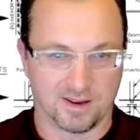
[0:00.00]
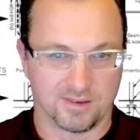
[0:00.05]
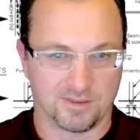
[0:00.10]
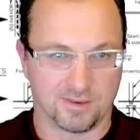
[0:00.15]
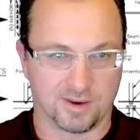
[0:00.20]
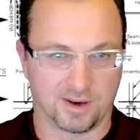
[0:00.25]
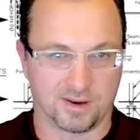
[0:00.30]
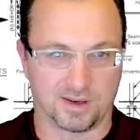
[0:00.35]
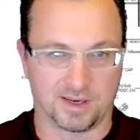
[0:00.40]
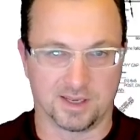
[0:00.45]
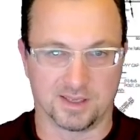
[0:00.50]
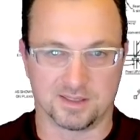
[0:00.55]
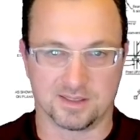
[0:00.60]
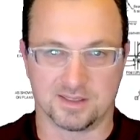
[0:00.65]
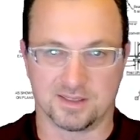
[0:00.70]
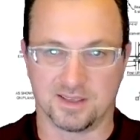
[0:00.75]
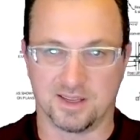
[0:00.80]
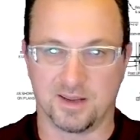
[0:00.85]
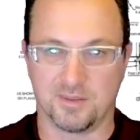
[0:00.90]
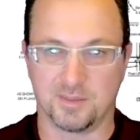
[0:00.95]
various
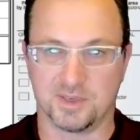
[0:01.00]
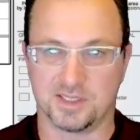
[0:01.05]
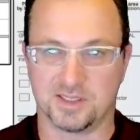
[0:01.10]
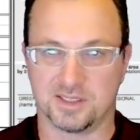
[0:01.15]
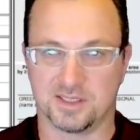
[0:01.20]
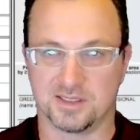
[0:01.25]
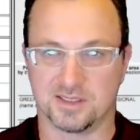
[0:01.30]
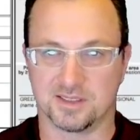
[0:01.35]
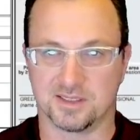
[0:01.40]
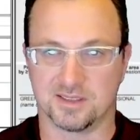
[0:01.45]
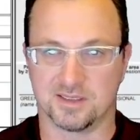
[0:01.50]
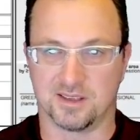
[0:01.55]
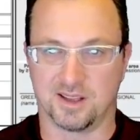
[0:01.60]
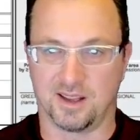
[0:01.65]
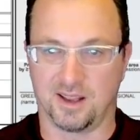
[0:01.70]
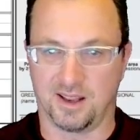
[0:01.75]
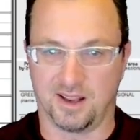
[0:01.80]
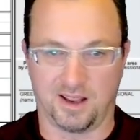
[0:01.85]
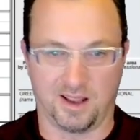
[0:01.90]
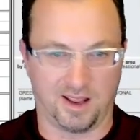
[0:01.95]
images
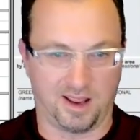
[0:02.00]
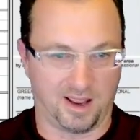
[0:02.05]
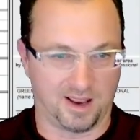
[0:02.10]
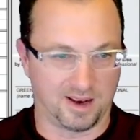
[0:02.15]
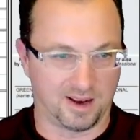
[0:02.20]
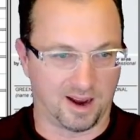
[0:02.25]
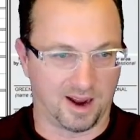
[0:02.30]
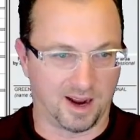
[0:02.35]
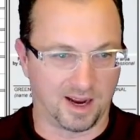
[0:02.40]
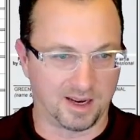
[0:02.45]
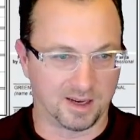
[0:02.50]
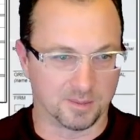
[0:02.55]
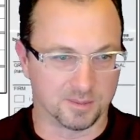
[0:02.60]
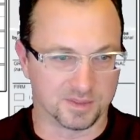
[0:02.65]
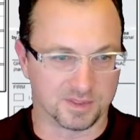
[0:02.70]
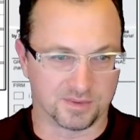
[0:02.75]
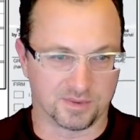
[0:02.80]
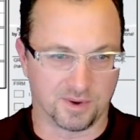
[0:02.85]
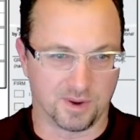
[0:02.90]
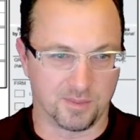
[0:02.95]
and items
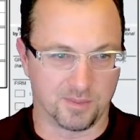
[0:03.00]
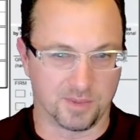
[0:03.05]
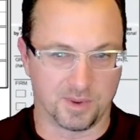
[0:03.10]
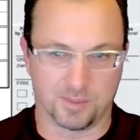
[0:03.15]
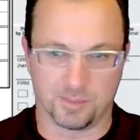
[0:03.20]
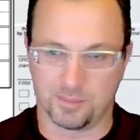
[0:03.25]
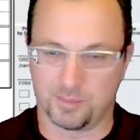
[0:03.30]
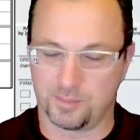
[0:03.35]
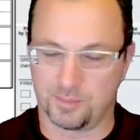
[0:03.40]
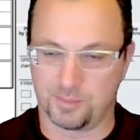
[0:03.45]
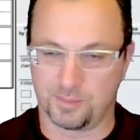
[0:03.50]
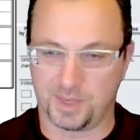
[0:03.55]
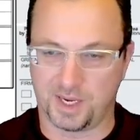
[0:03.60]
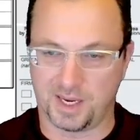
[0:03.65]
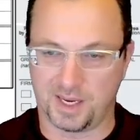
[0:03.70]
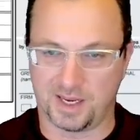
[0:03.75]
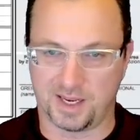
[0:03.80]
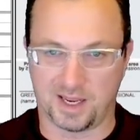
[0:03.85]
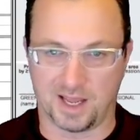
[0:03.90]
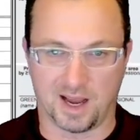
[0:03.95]
from the
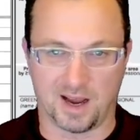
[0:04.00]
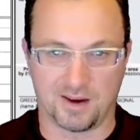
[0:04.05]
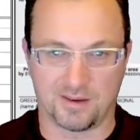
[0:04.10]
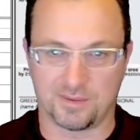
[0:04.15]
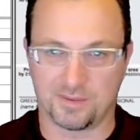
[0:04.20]
PDF.